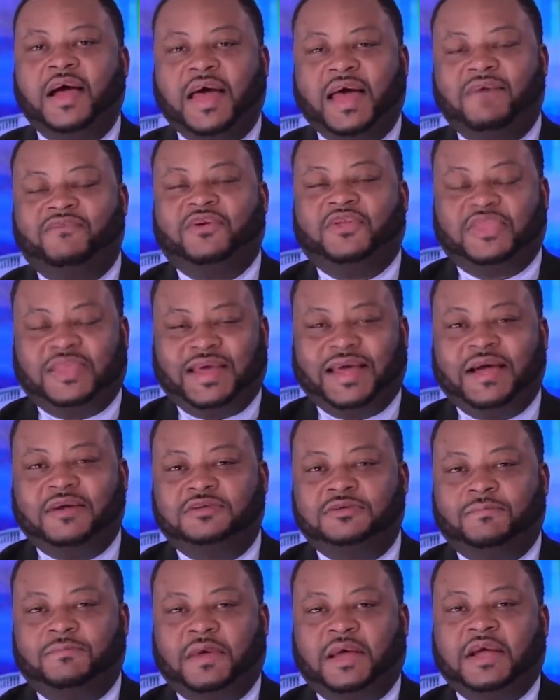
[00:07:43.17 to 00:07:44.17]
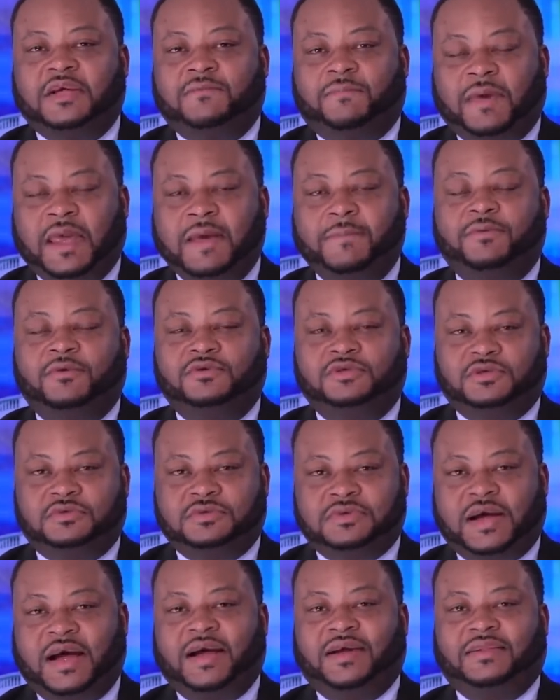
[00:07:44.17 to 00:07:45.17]
everything else, because people do
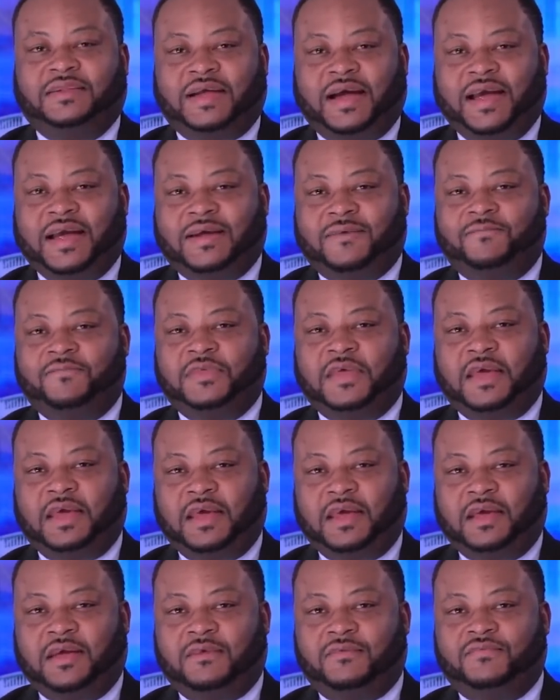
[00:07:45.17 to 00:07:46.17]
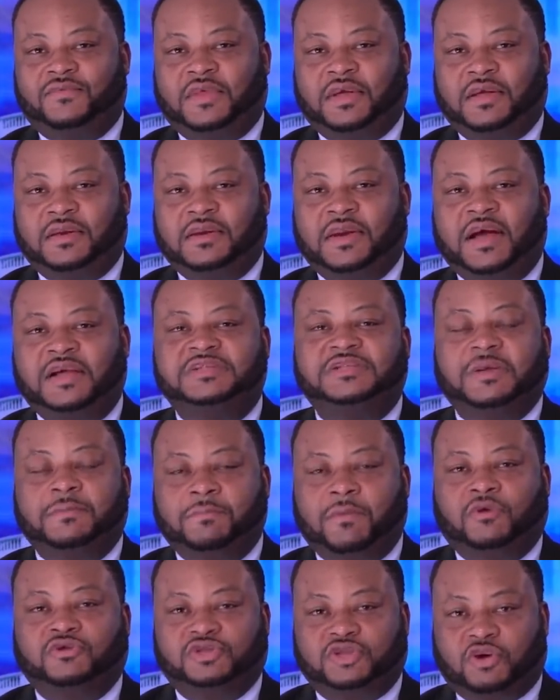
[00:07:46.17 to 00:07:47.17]
not like the nuts and
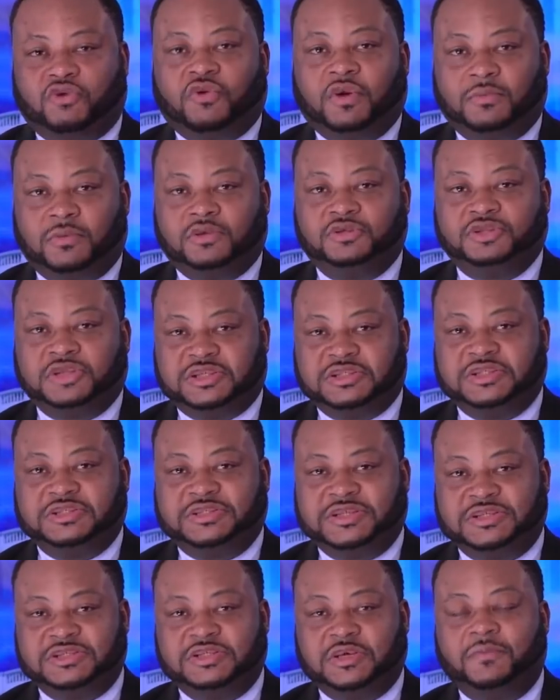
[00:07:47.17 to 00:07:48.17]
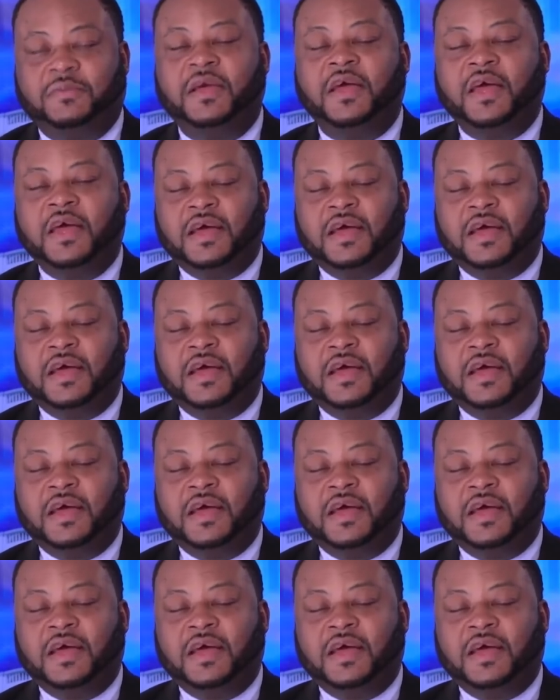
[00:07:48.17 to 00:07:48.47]
bolts of the criminal justice system.